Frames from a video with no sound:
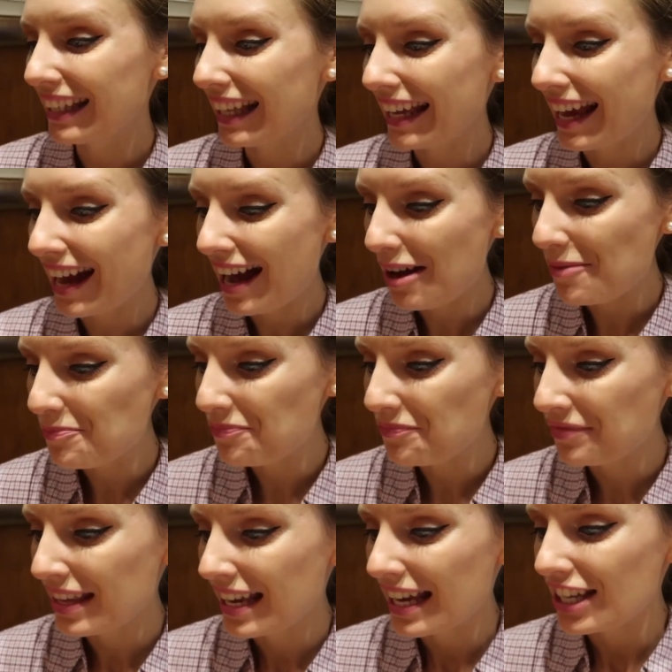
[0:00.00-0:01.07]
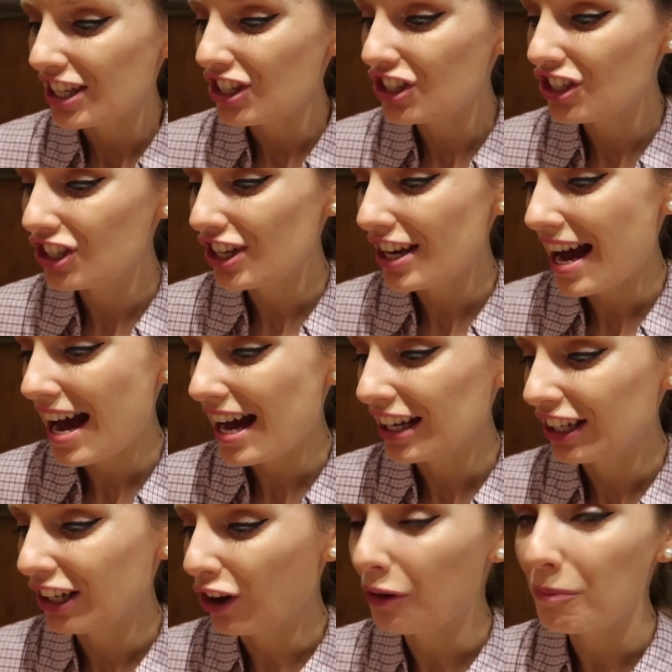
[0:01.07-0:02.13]
the xia
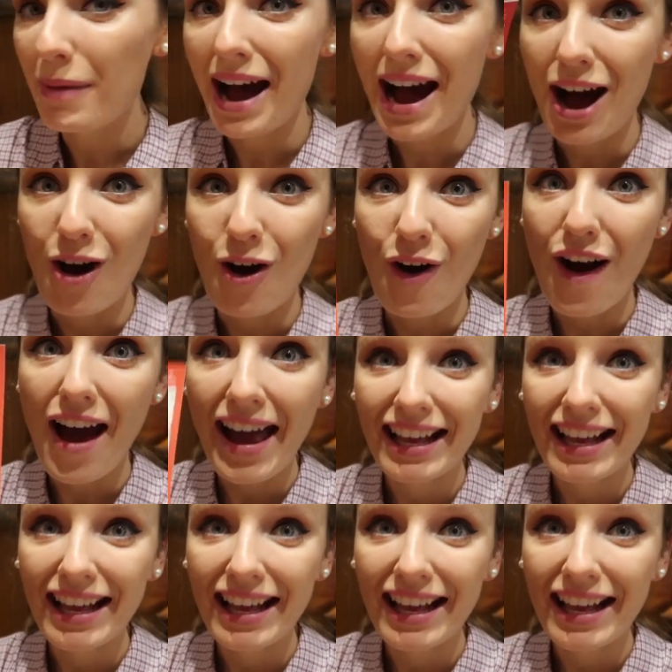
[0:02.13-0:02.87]
long bao.